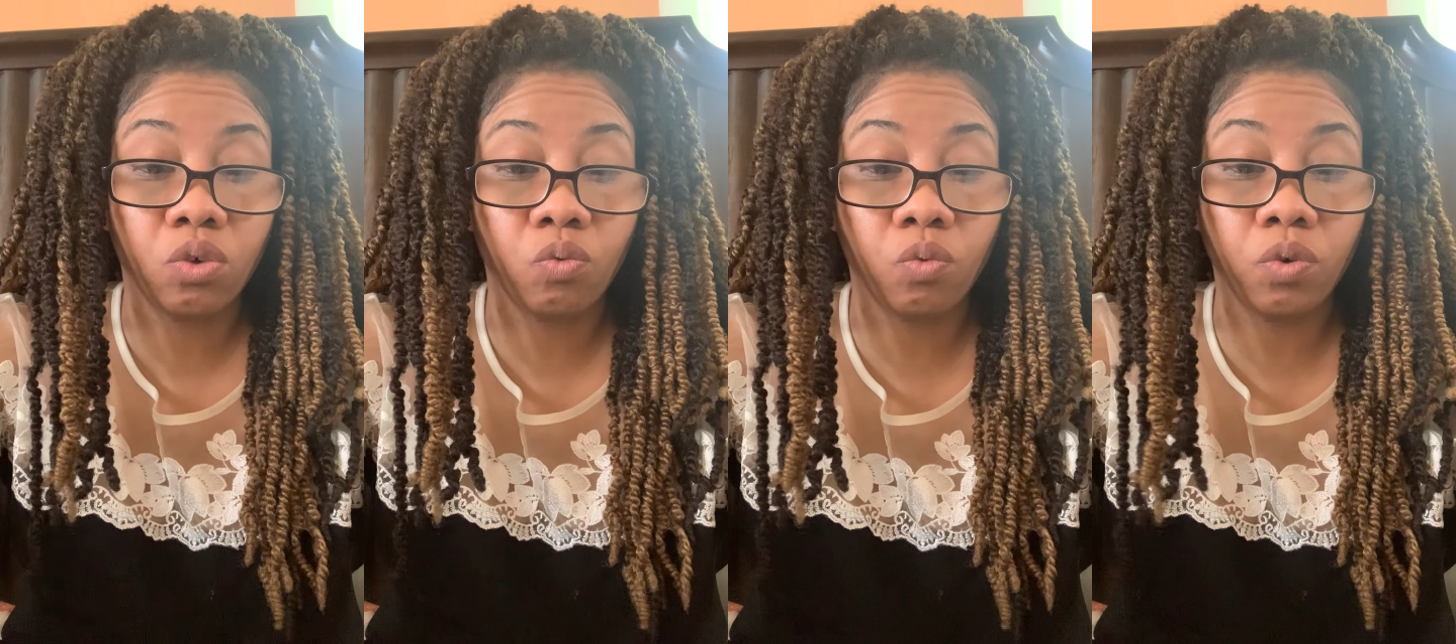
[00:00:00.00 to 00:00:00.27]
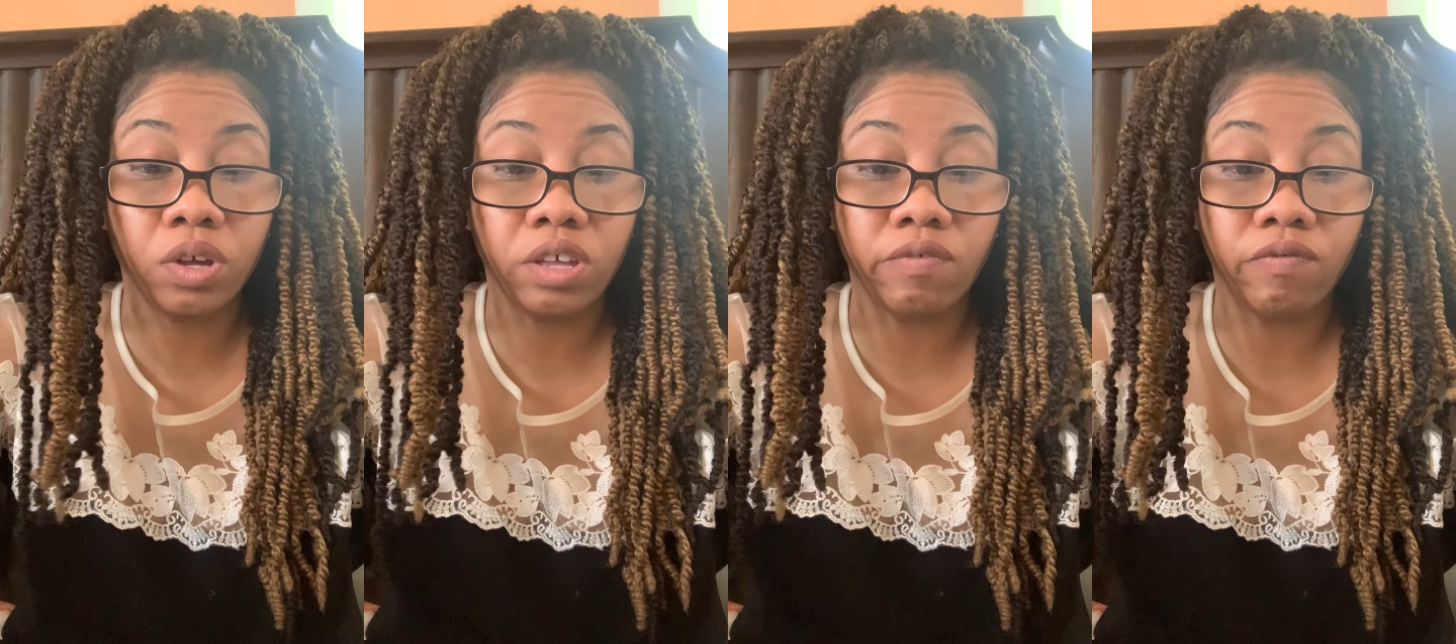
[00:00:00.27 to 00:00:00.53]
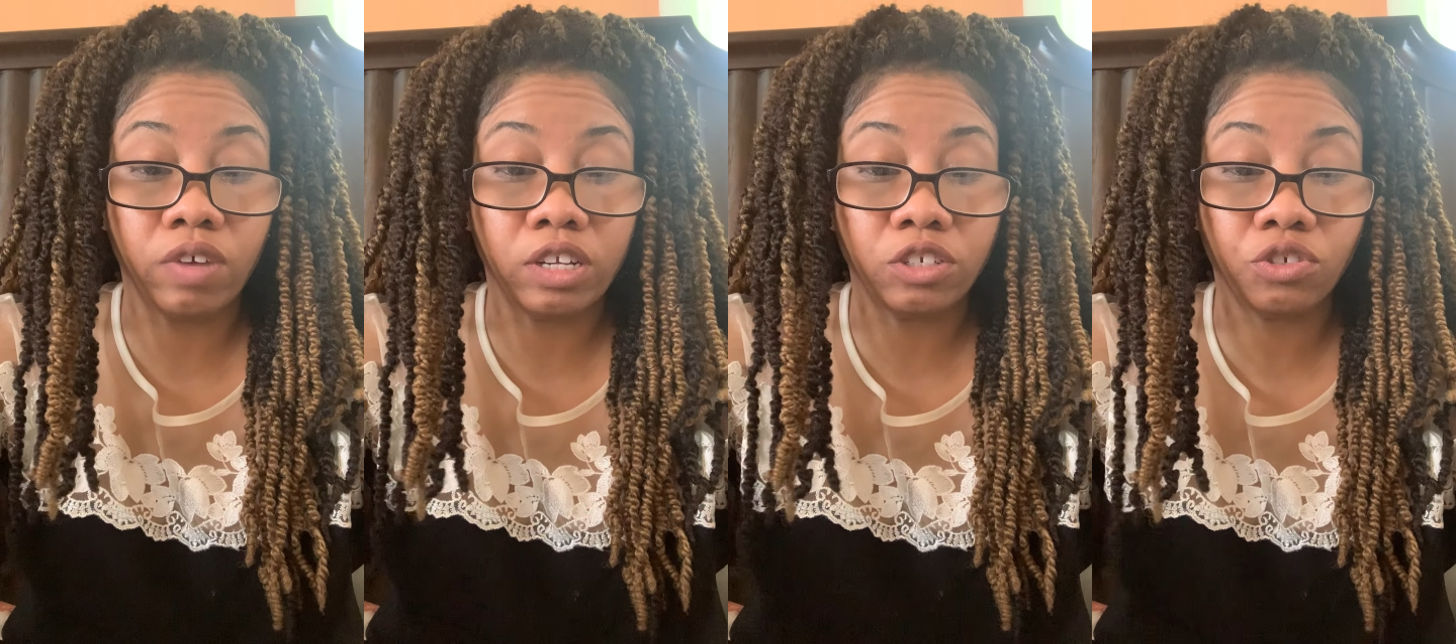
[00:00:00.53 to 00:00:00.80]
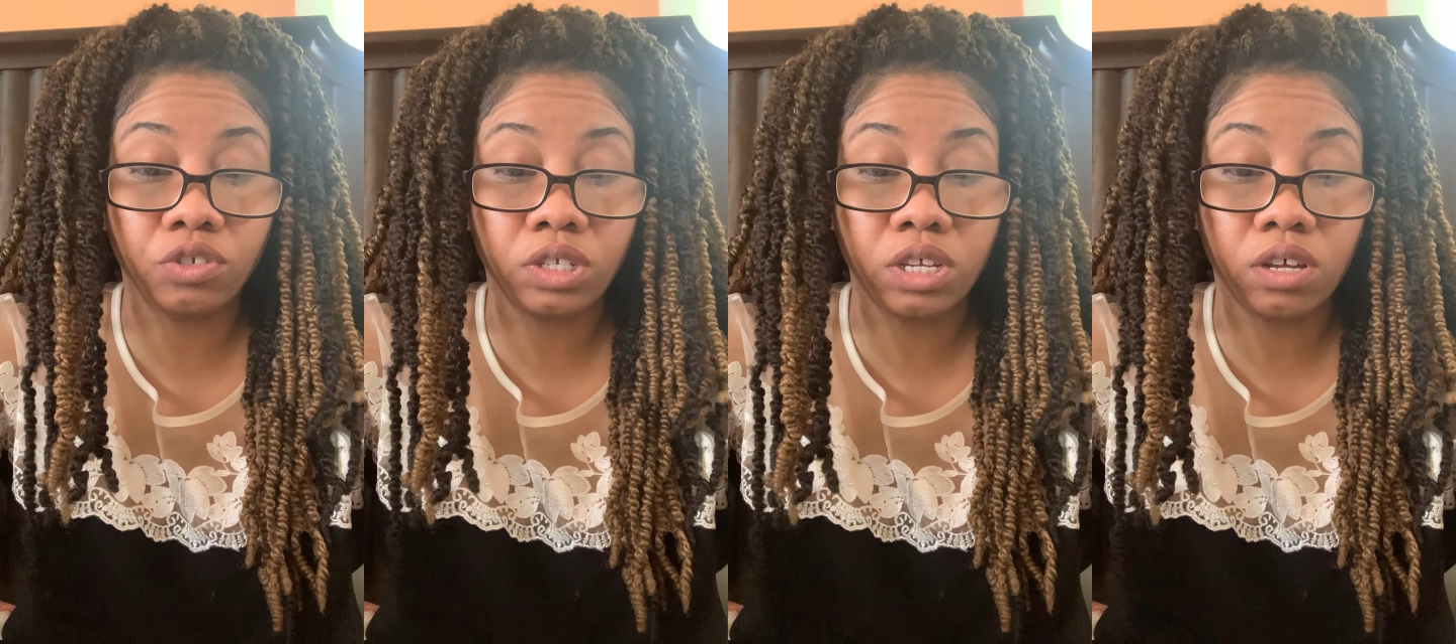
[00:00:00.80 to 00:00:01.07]
will
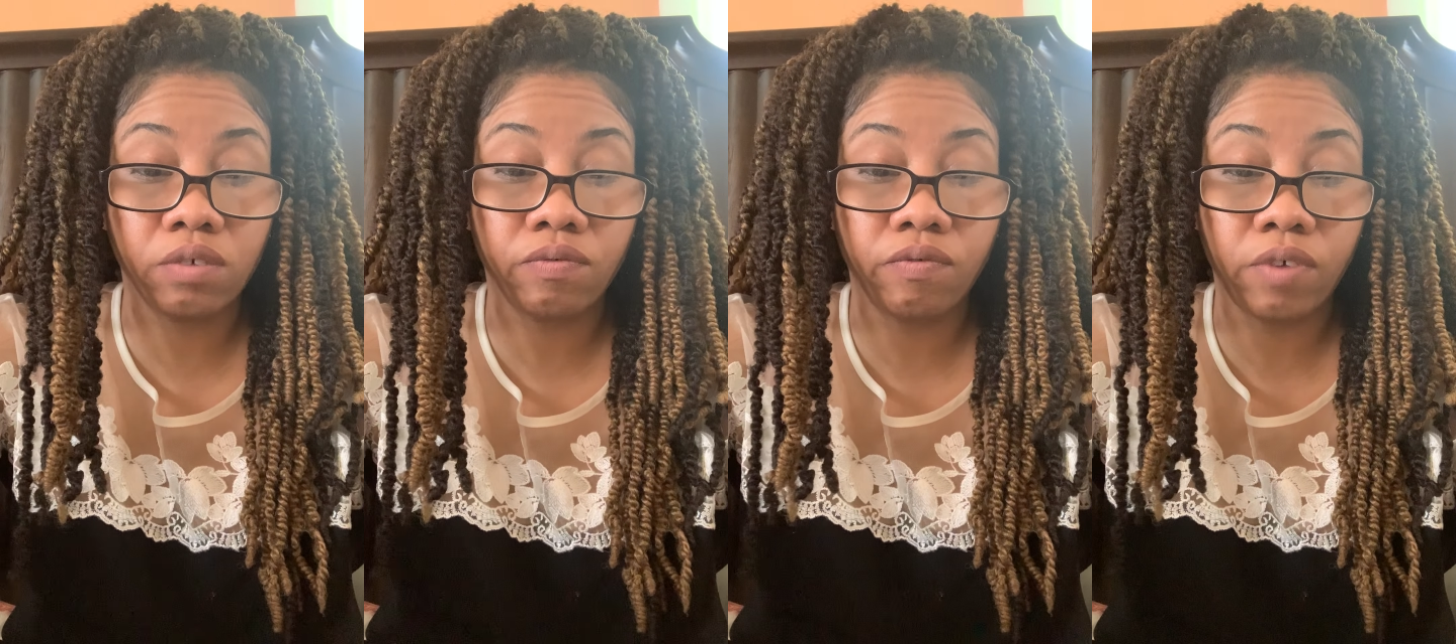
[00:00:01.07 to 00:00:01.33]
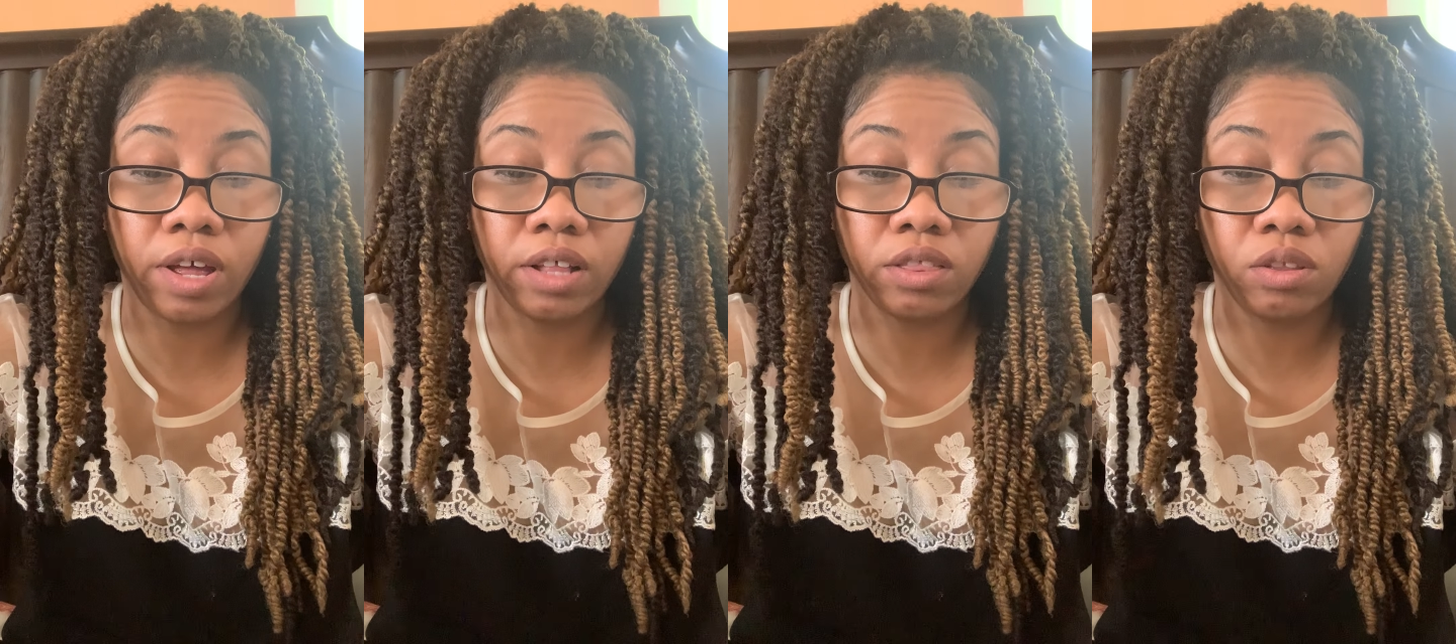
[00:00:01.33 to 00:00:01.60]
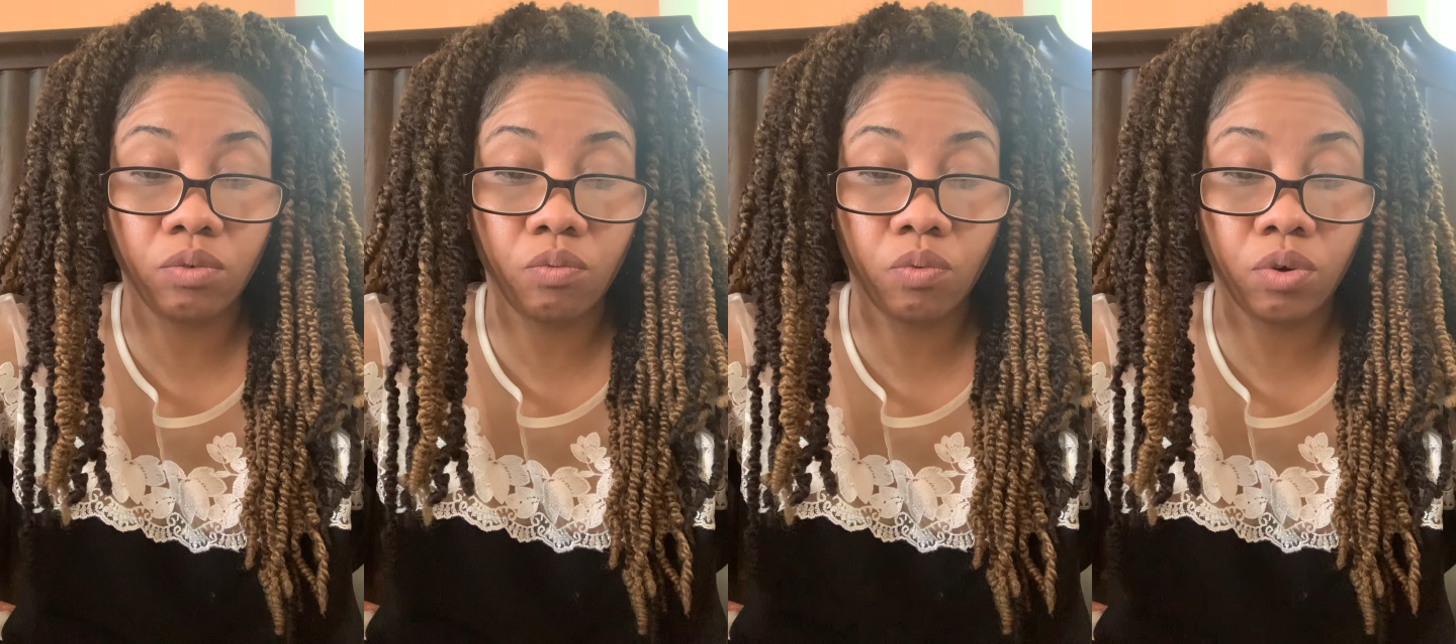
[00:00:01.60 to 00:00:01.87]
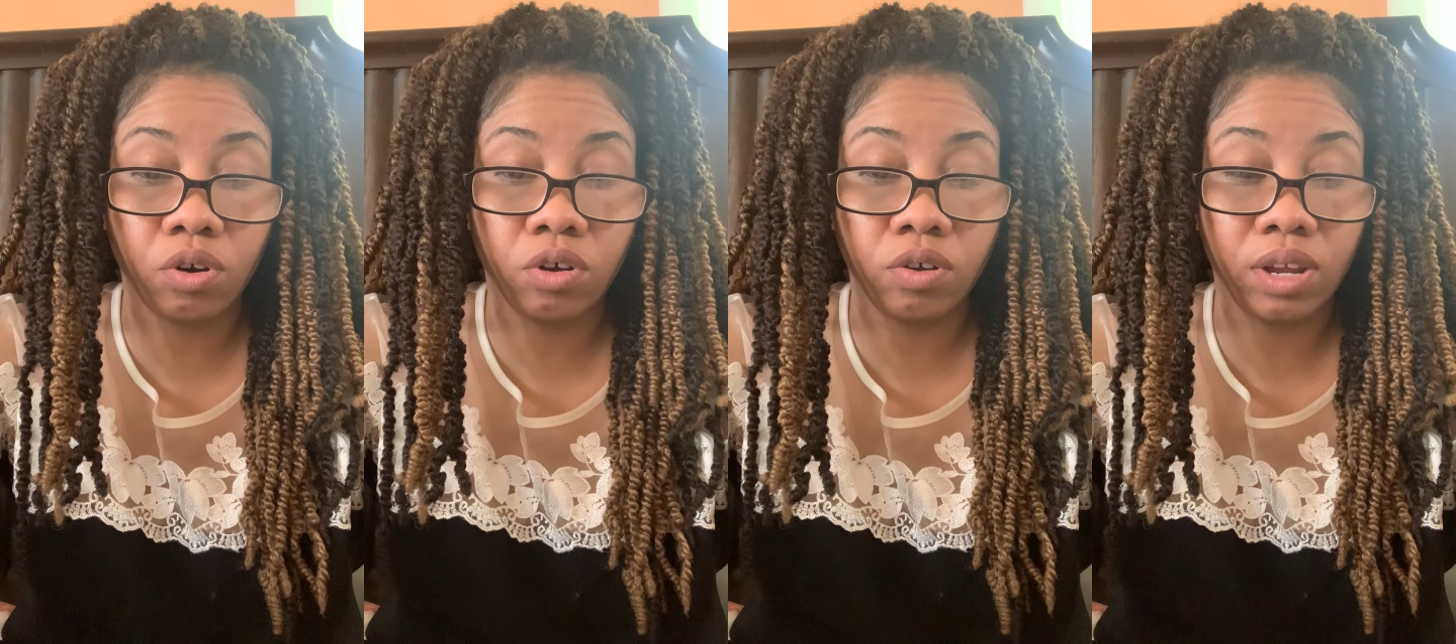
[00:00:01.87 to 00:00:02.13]
eventually affect the
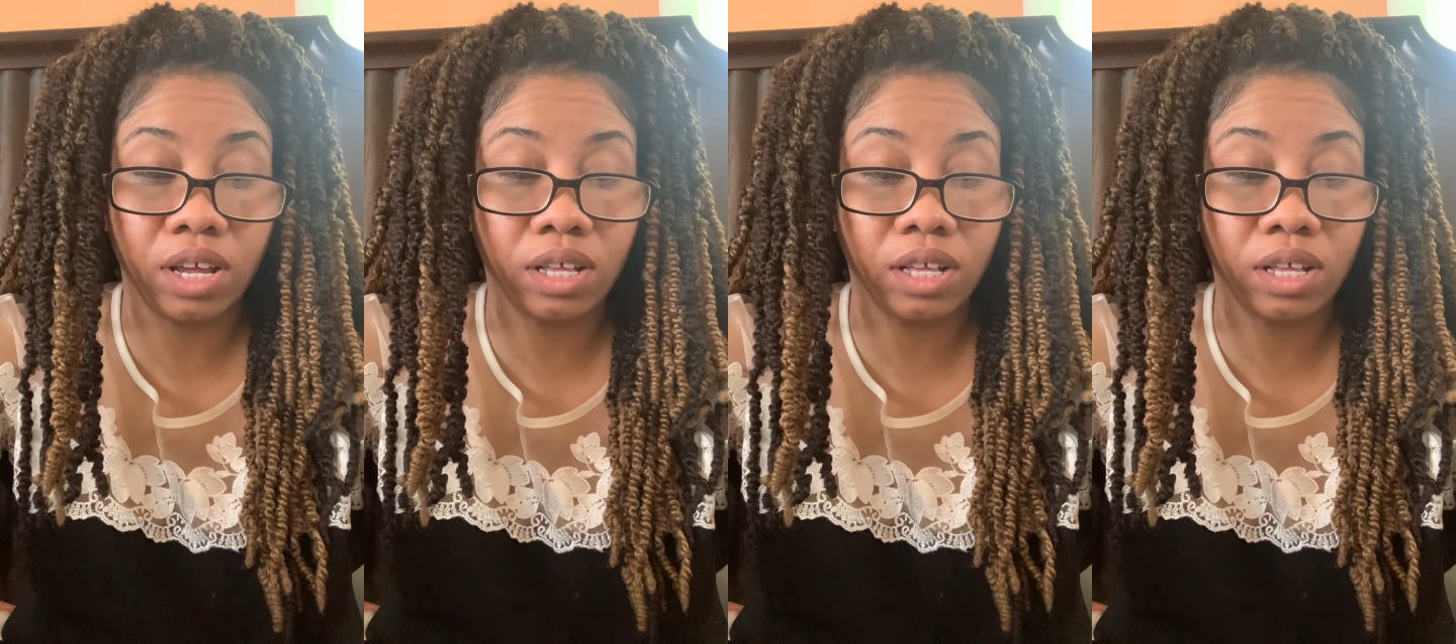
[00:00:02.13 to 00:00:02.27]
world